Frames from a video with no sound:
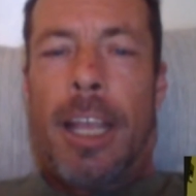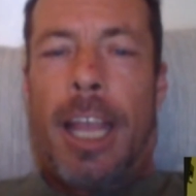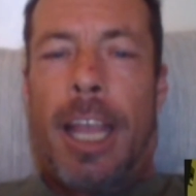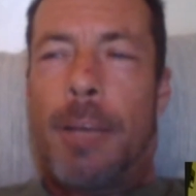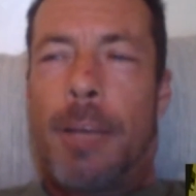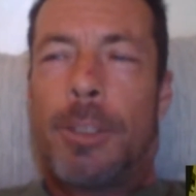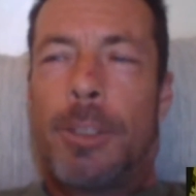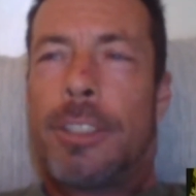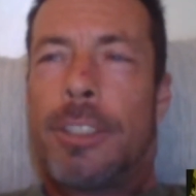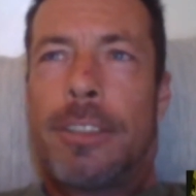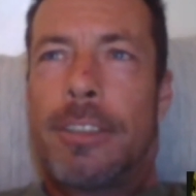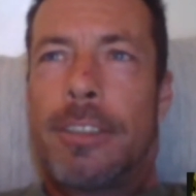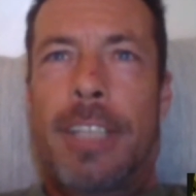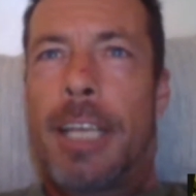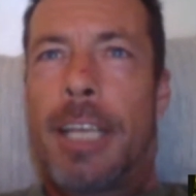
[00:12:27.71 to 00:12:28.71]
and he was
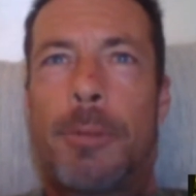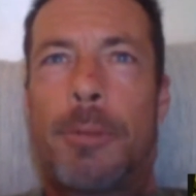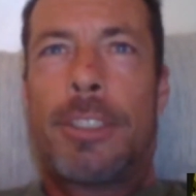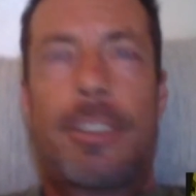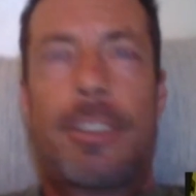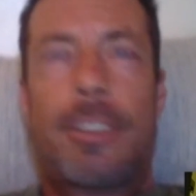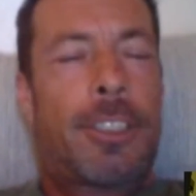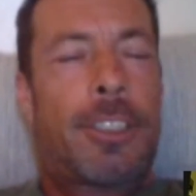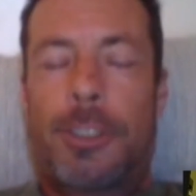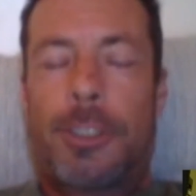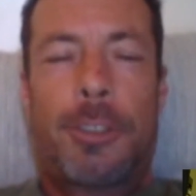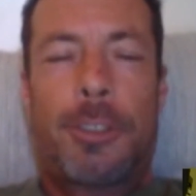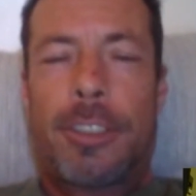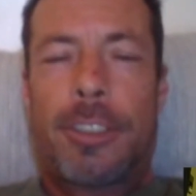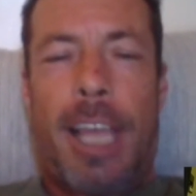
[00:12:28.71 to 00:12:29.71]
just
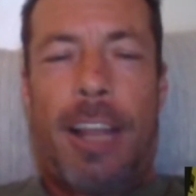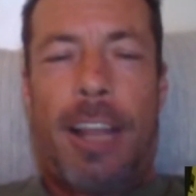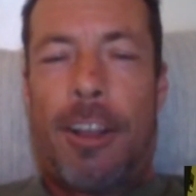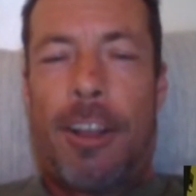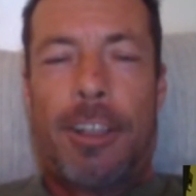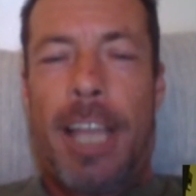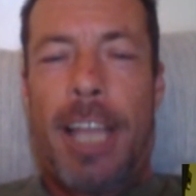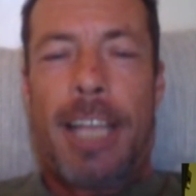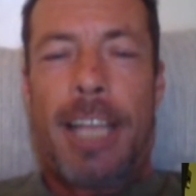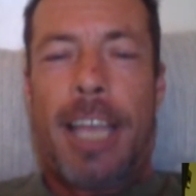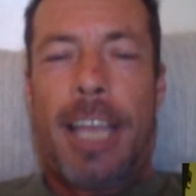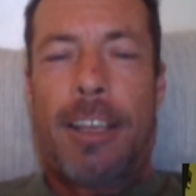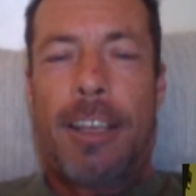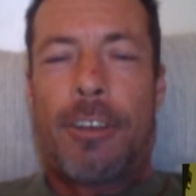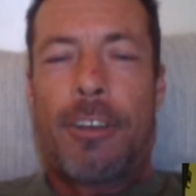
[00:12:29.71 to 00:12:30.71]
using that on land
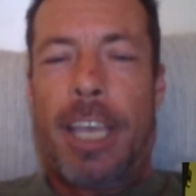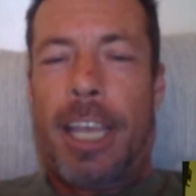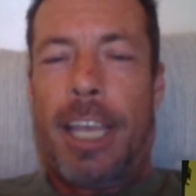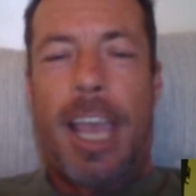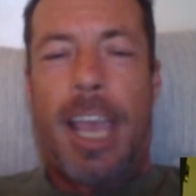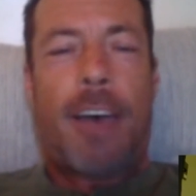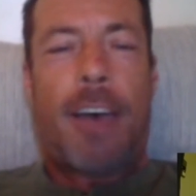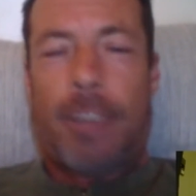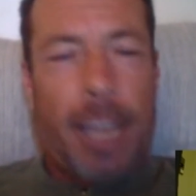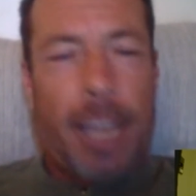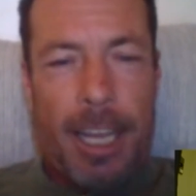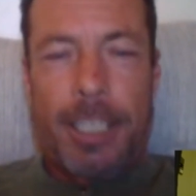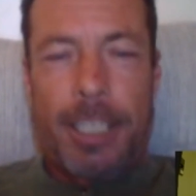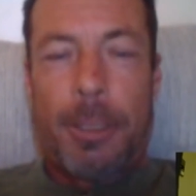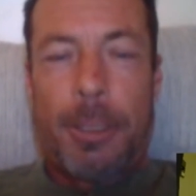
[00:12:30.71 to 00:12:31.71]
like all get out,
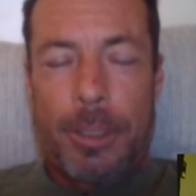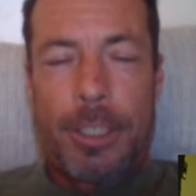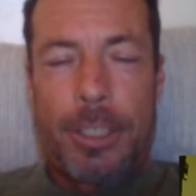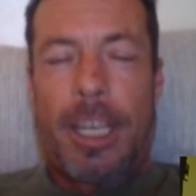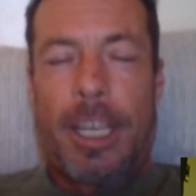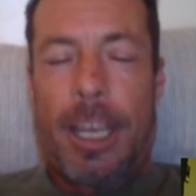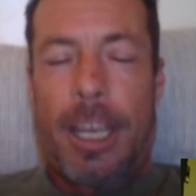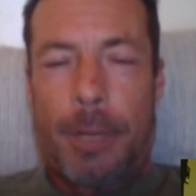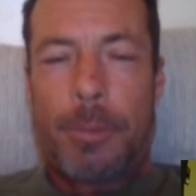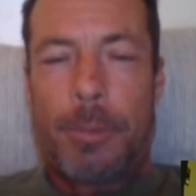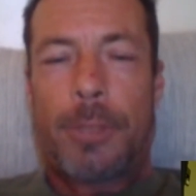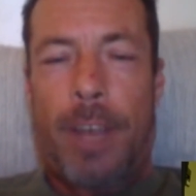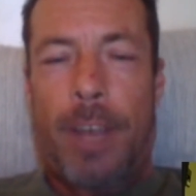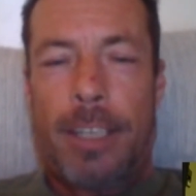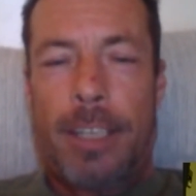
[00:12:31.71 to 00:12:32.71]
and he
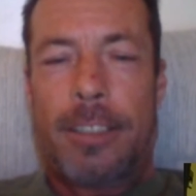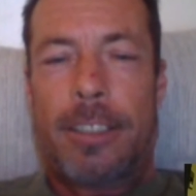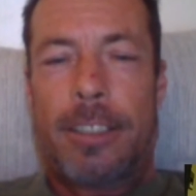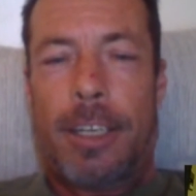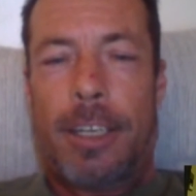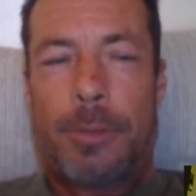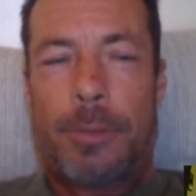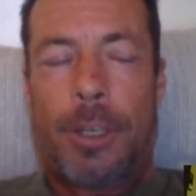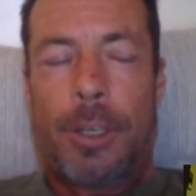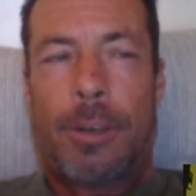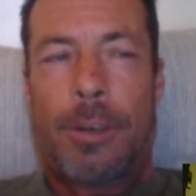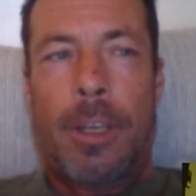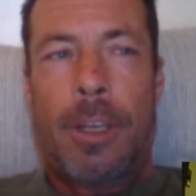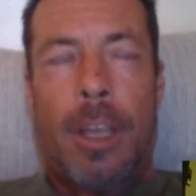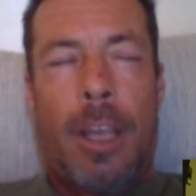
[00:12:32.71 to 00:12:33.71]
was finding stuff.
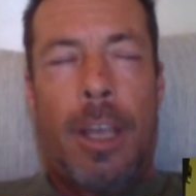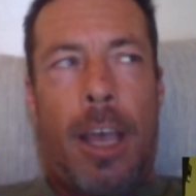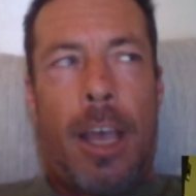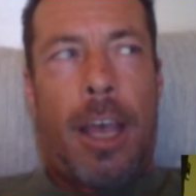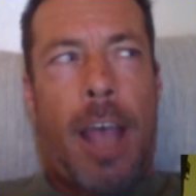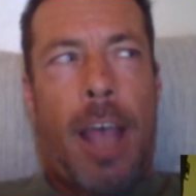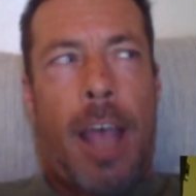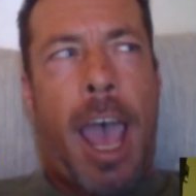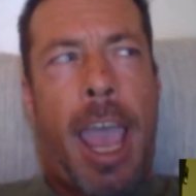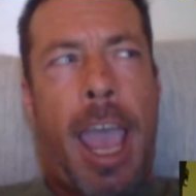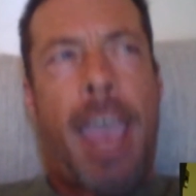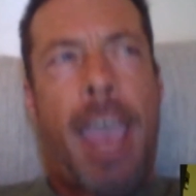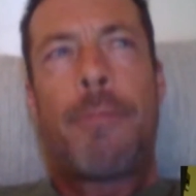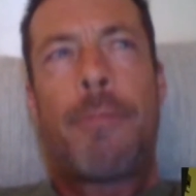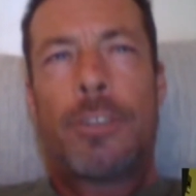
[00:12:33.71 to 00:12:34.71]
So I
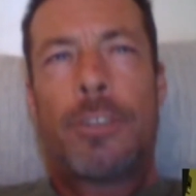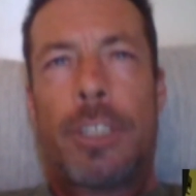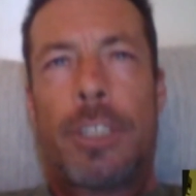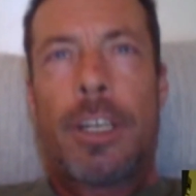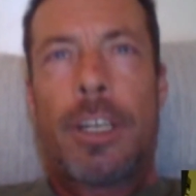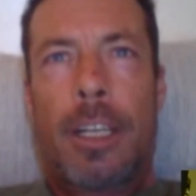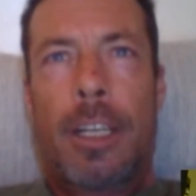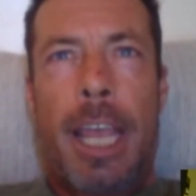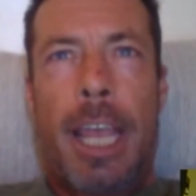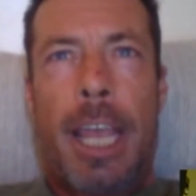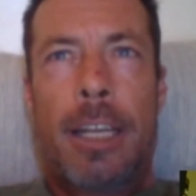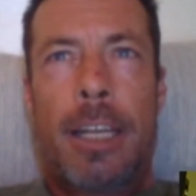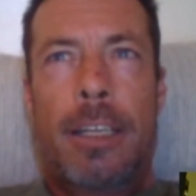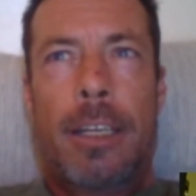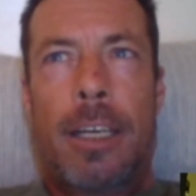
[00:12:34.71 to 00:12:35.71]
have used it on
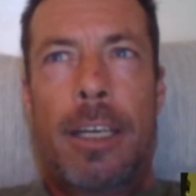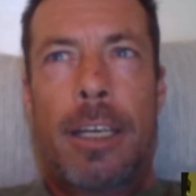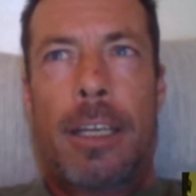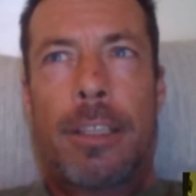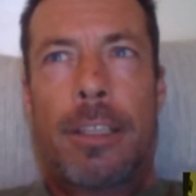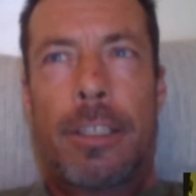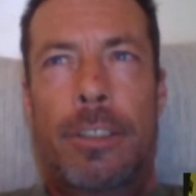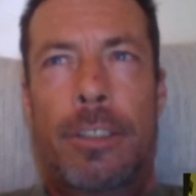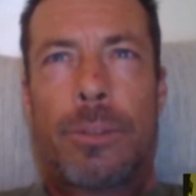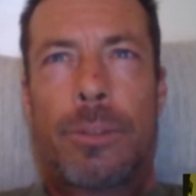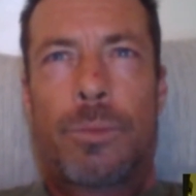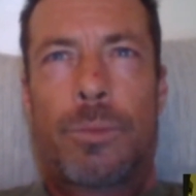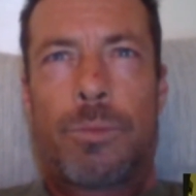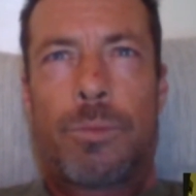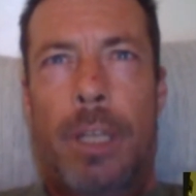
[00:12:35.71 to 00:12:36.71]
land. There's
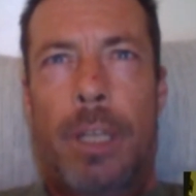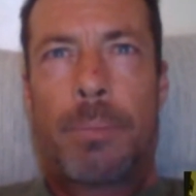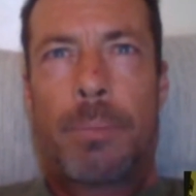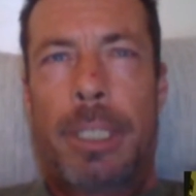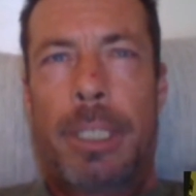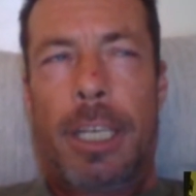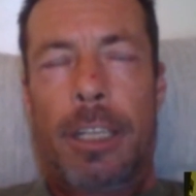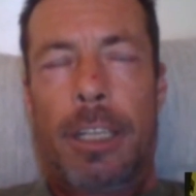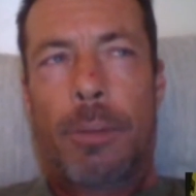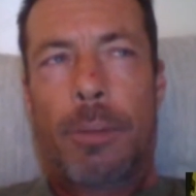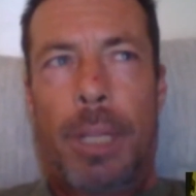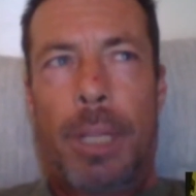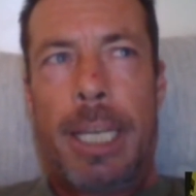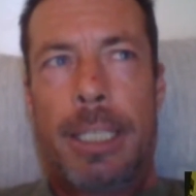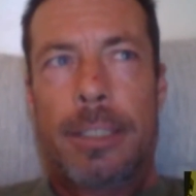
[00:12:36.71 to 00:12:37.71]
one particular
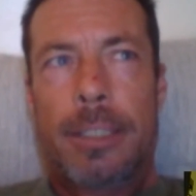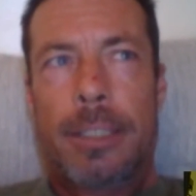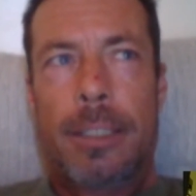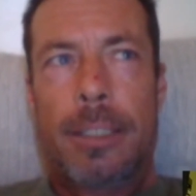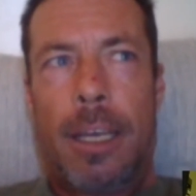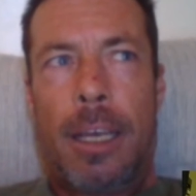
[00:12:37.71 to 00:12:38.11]
place.